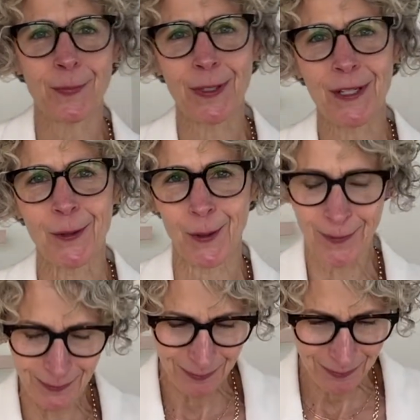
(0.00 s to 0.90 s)
Pretty
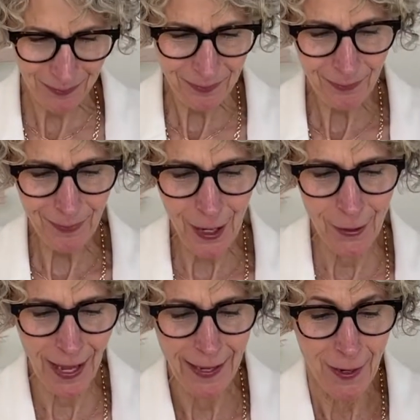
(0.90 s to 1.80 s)
cool.
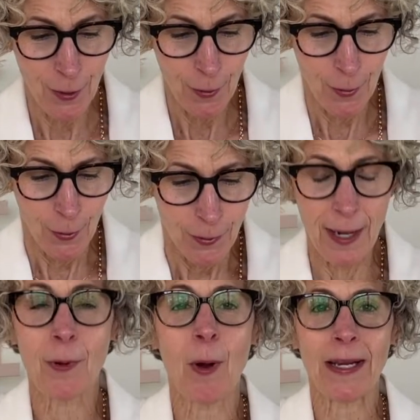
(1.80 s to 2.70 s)
Okay.
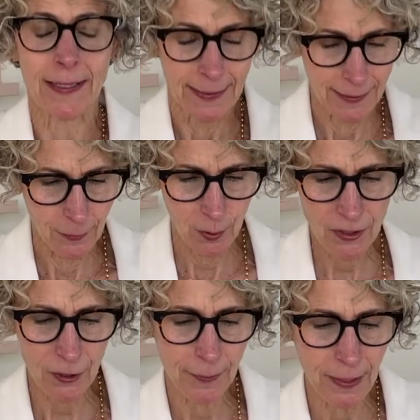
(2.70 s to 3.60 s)
Number 1,
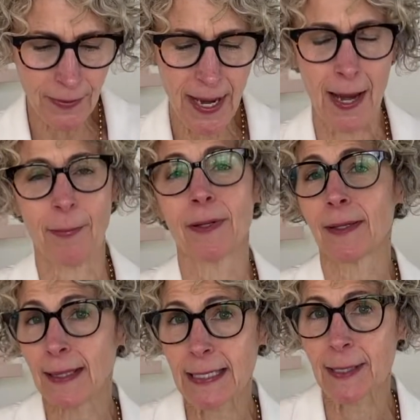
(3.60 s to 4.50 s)
what's your middle name?
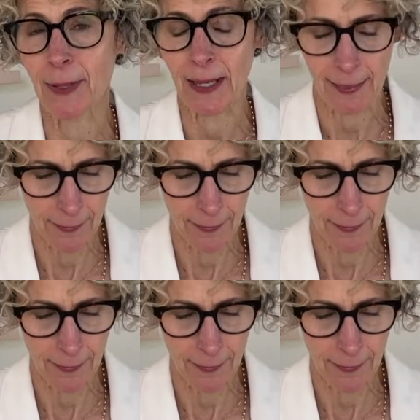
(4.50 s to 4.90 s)
Elizabeth.